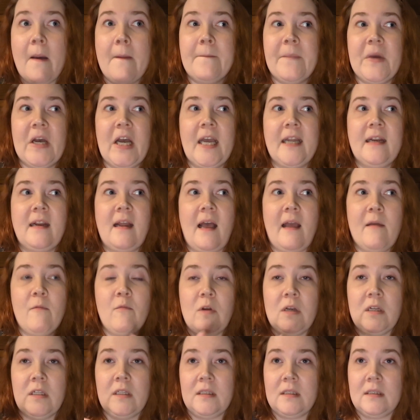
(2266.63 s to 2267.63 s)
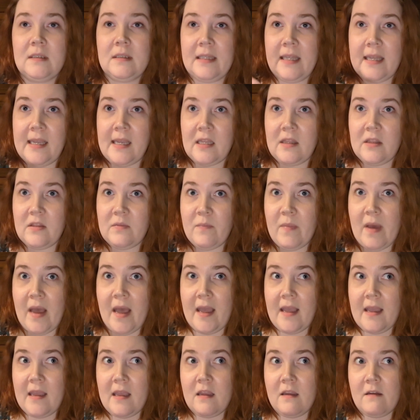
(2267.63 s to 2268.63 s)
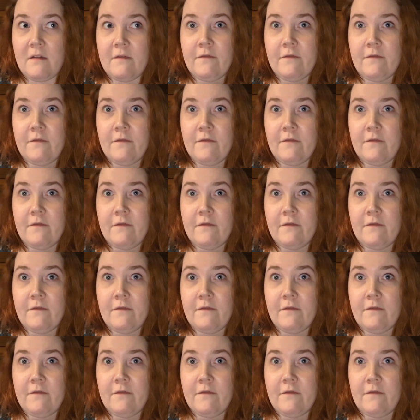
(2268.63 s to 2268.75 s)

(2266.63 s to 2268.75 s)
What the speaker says: but I will link my